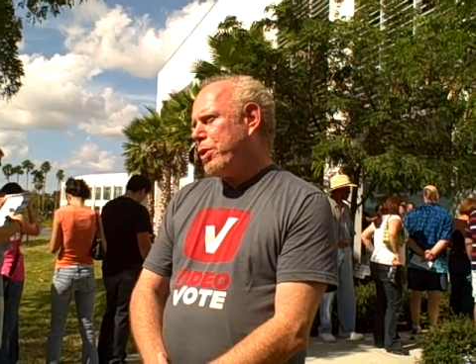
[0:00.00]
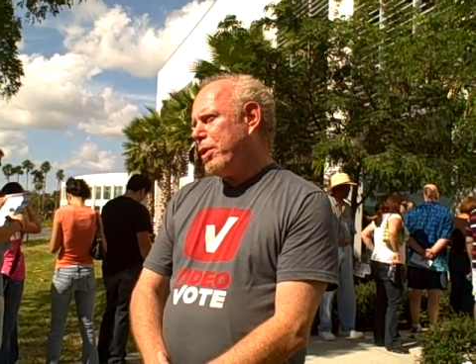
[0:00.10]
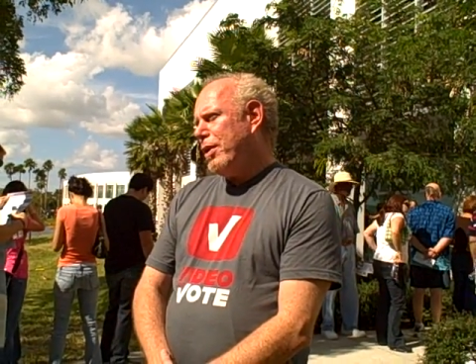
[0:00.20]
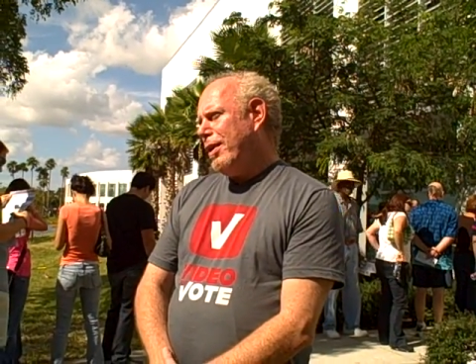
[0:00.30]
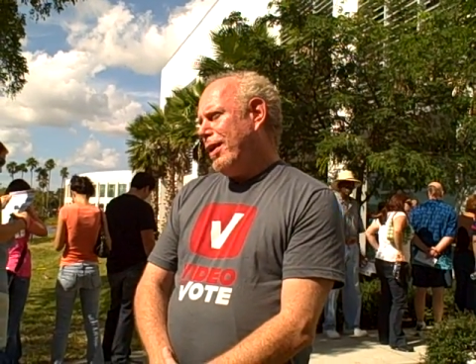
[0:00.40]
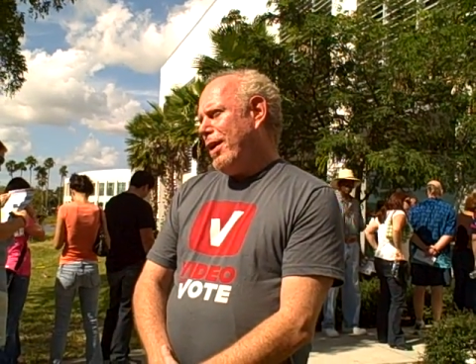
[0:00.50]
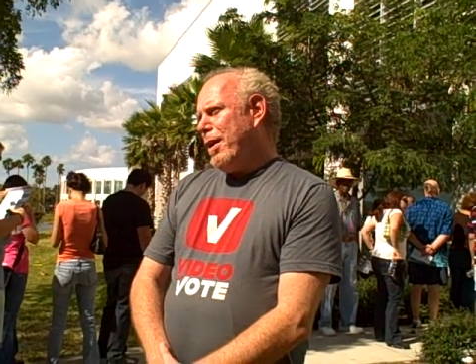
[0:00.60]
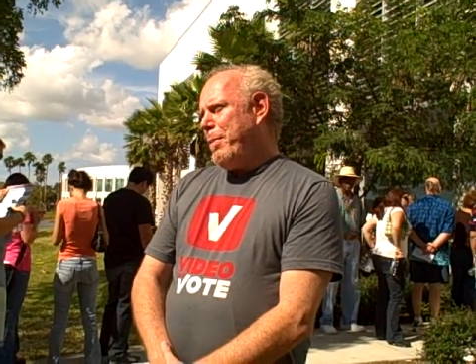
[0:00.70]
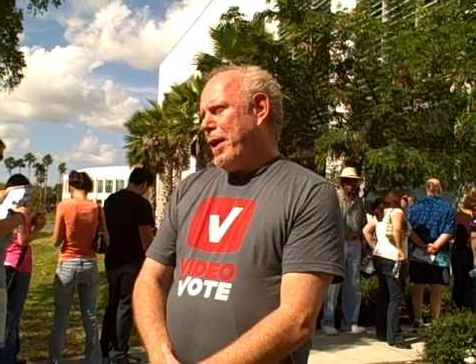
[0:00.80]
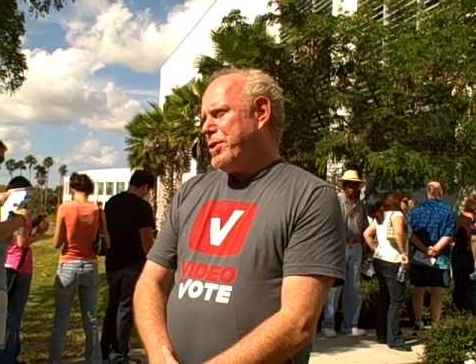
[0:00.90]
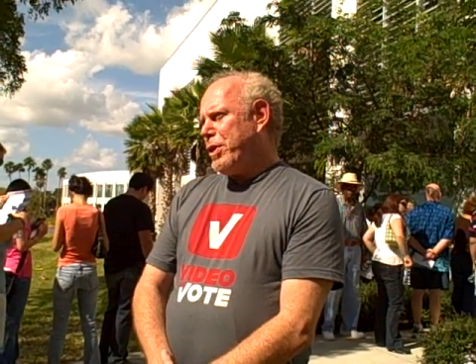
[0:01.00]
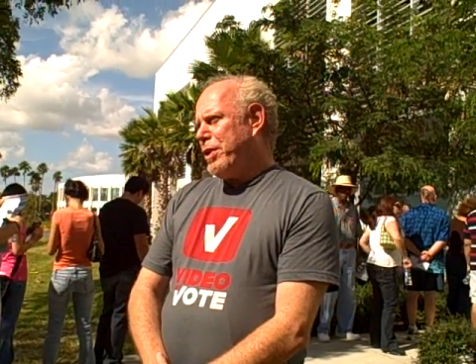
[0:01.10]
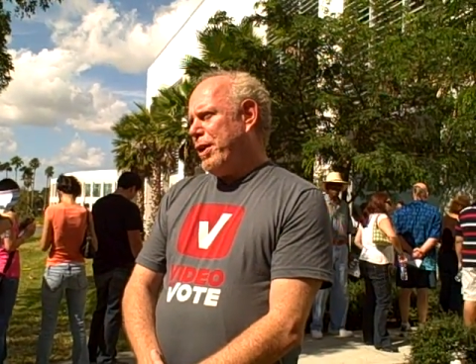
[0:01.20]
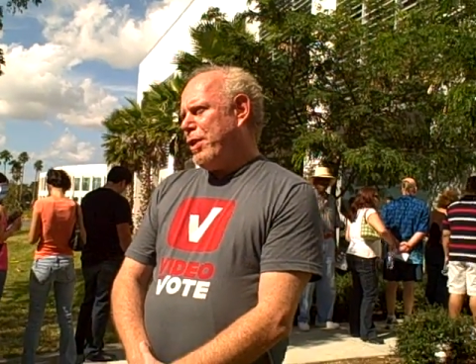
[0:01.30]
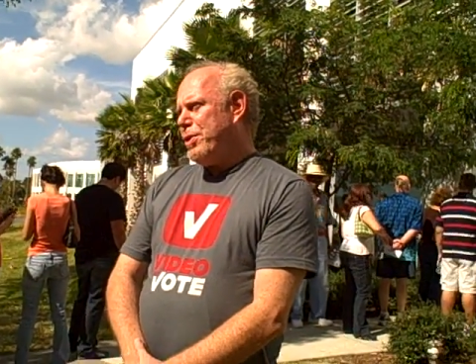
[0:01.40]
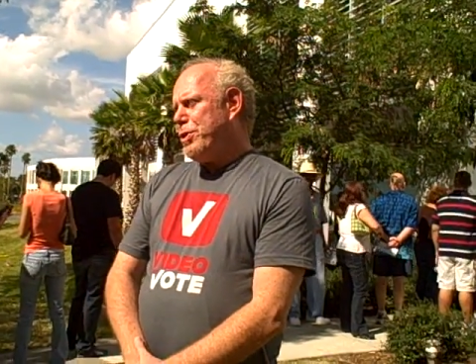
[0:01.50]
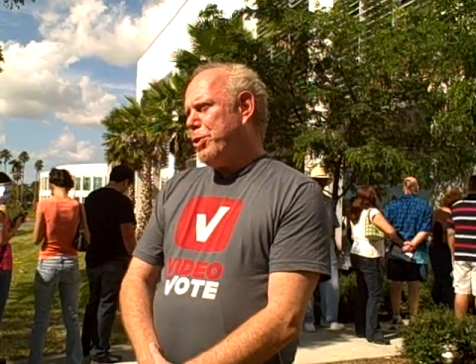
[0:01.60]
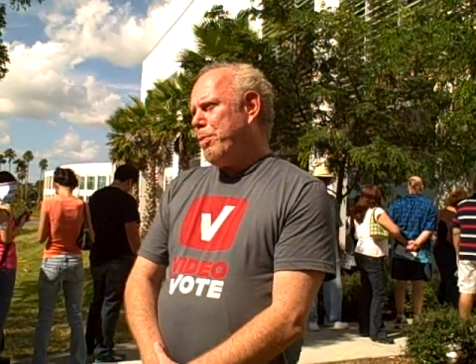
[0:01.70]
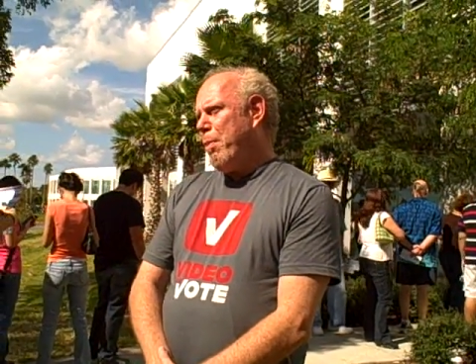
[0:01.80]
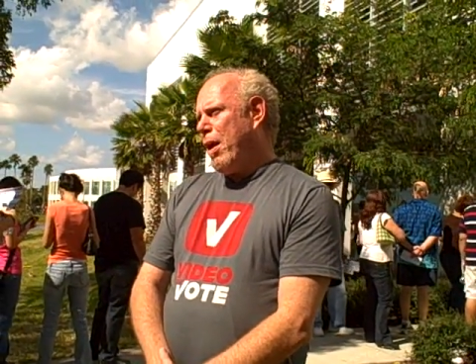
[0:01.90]
We're basically here to
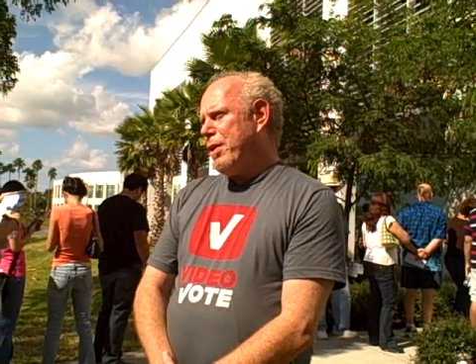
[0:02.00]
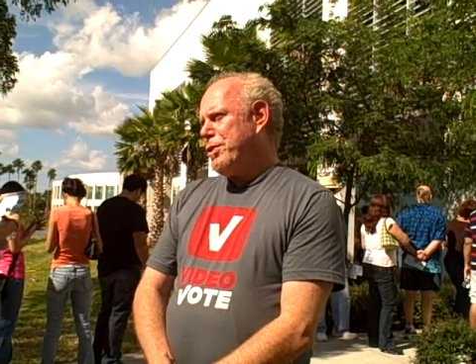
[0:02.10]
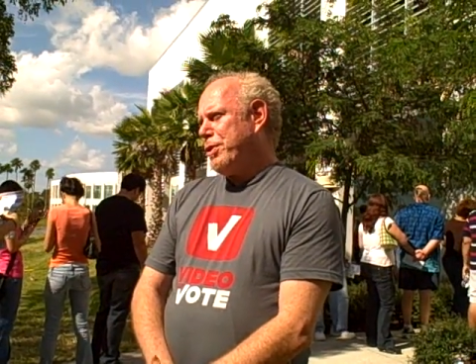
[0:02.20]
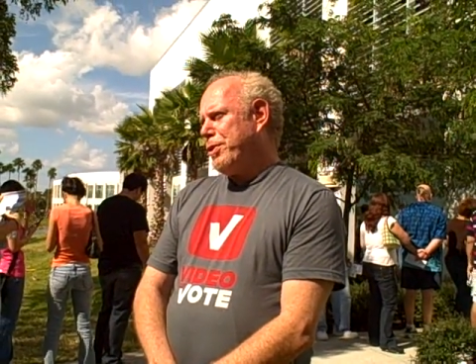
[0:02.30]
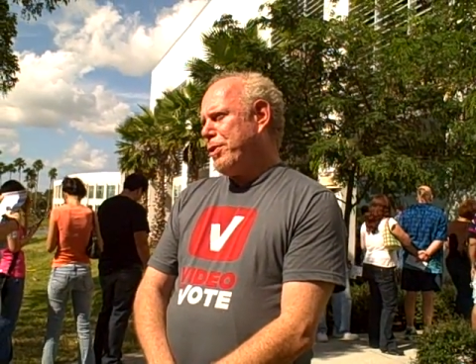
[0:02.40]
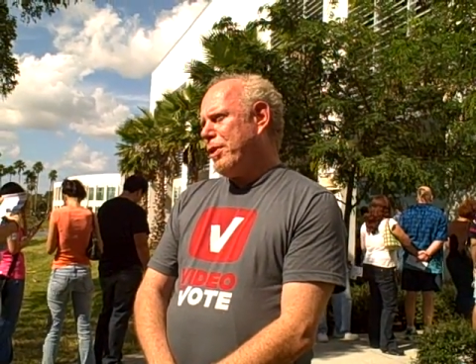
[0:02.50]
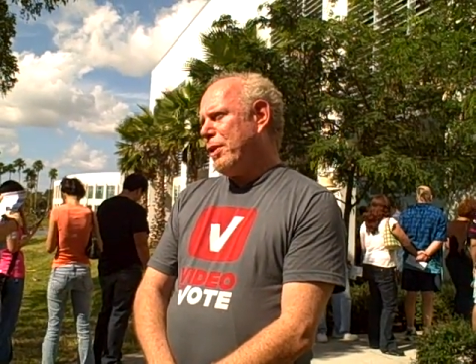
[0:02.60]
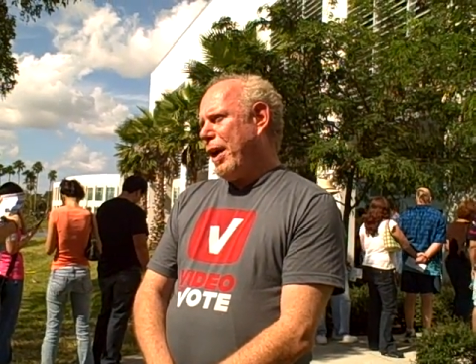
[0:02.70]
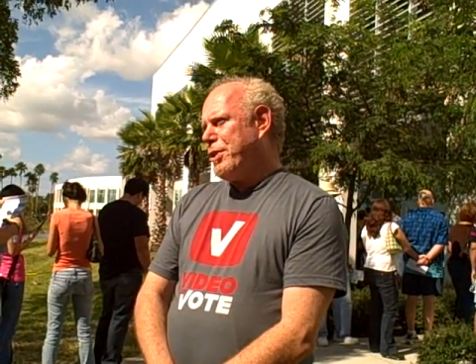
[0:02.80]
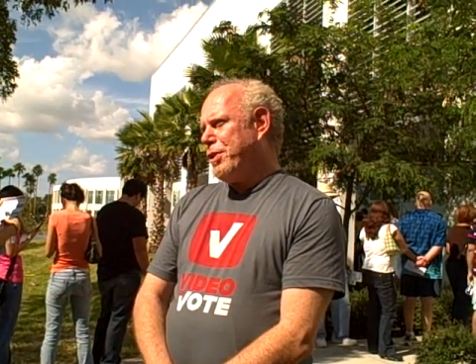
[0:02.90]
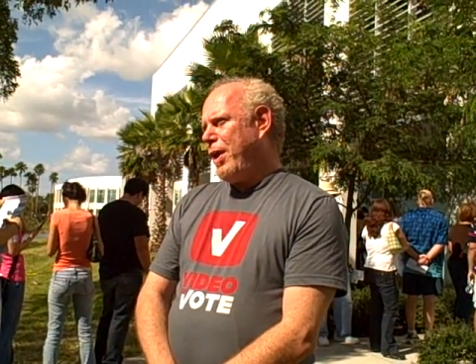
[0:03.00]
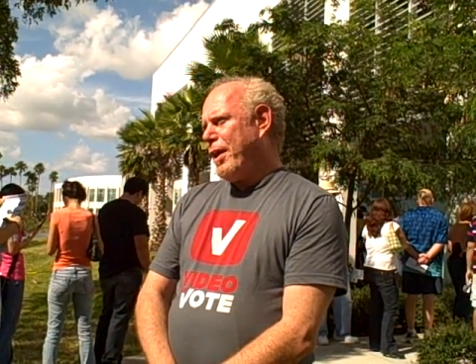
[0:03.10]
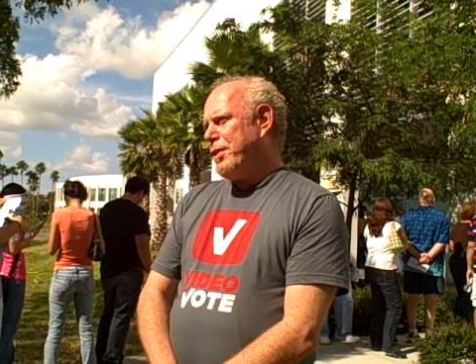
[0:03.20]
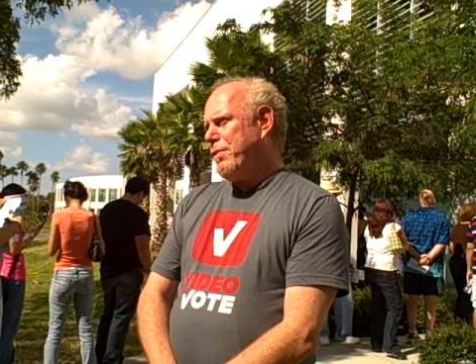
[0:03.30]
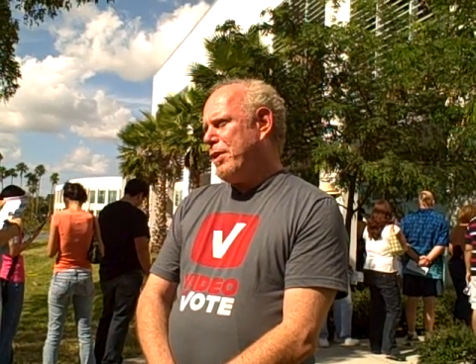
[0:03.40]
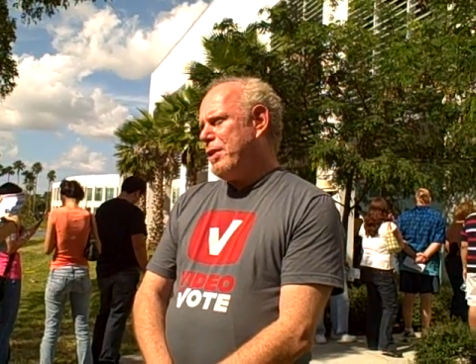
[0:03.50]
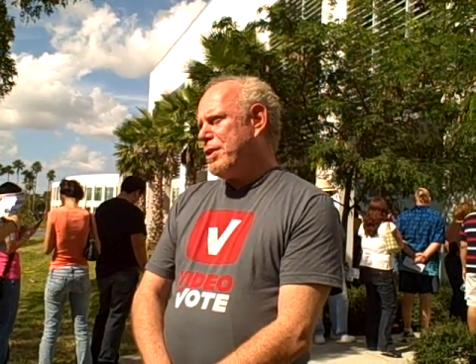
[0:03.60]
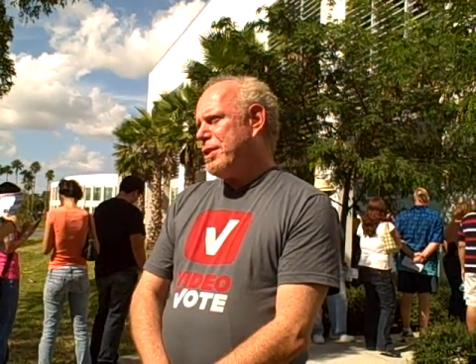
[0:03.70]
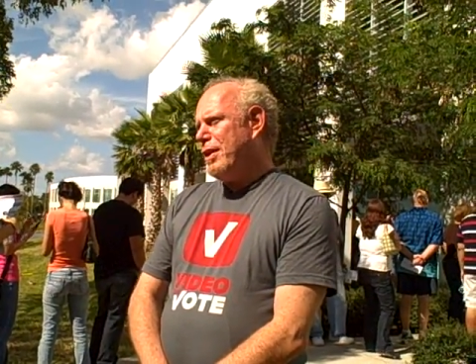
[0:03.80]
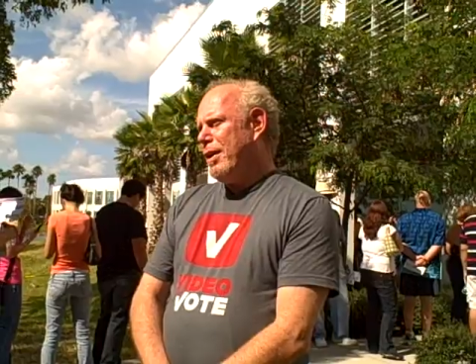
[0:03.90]
monitor election
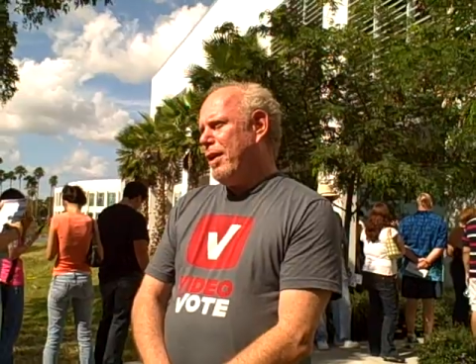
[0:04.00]
activities.